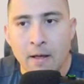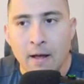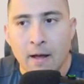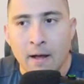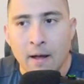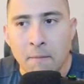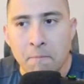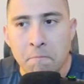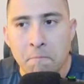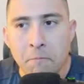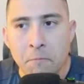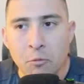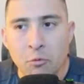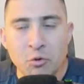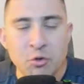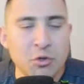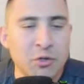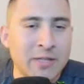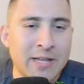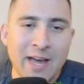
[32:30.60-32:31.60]
Um,
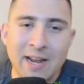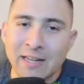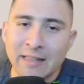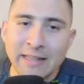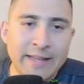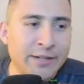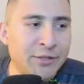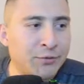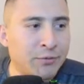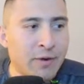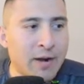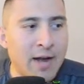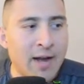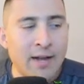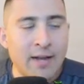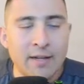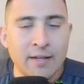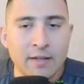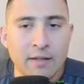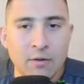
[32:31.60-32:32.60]
we just got to let it
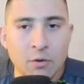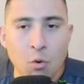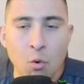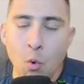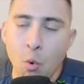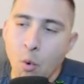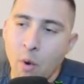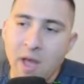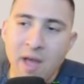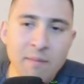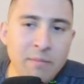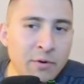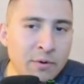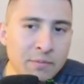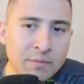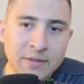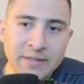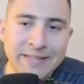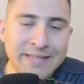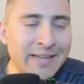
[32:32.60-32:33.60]
ride.
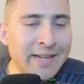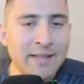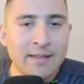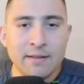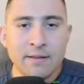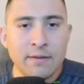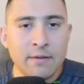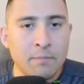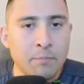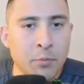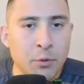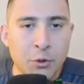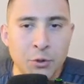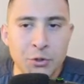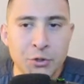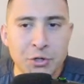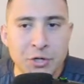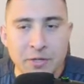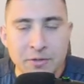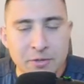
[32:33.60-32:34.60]
Whoever did
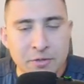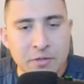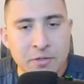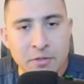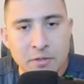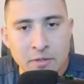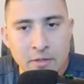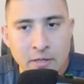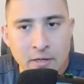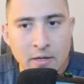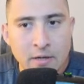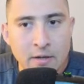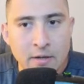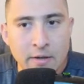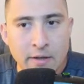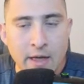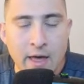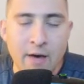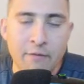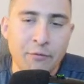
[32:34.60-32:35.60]
purchase
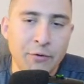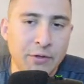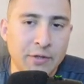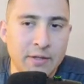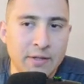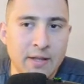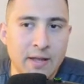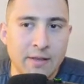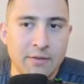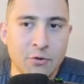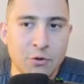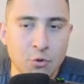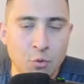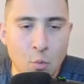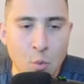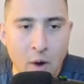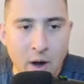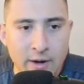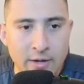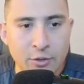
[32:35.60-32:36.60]
everything that you
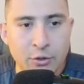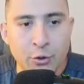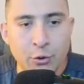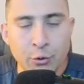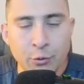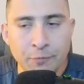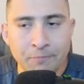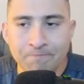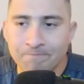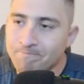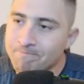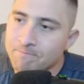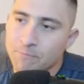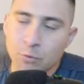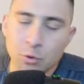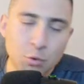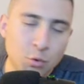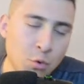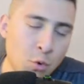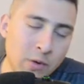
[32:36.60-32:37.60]
wanted to,
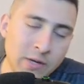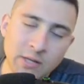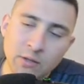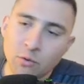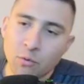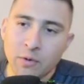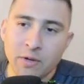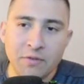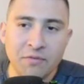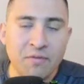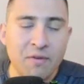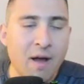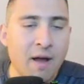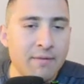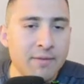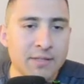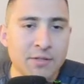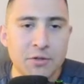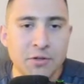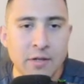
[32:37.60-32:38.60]

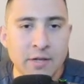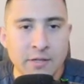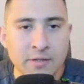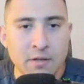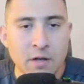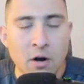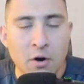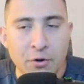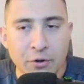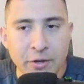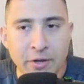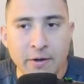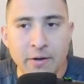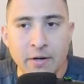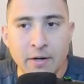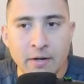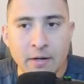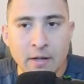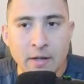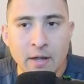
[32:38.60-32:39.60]
2025 is, is our
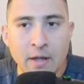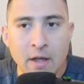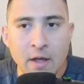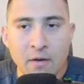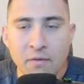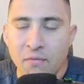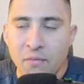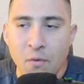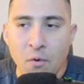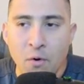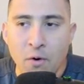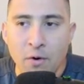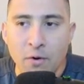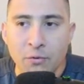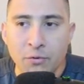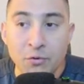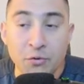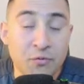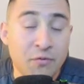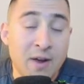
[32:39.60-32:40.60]
year for
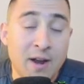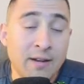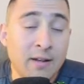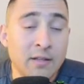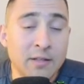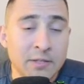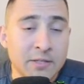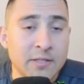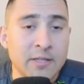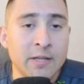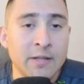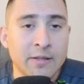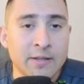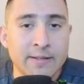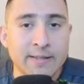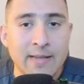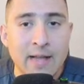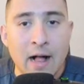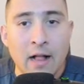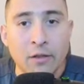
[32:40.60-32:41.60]
to finally see
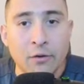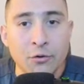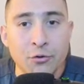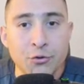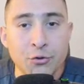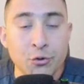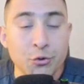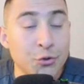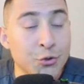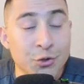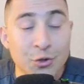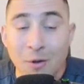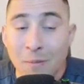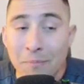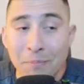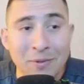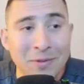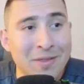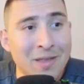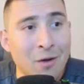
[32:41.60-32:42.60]
these outcomes to
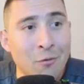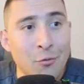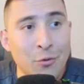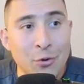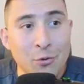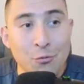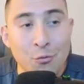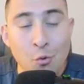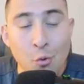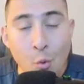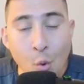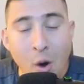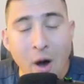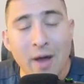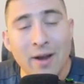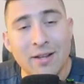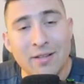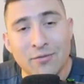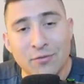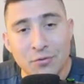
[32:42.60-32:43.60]
something that we
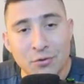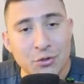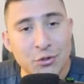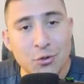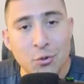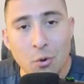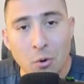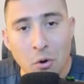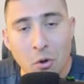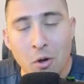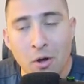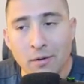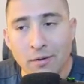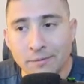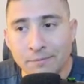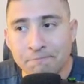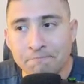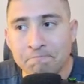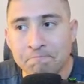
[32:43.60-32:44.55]
wanted for so long.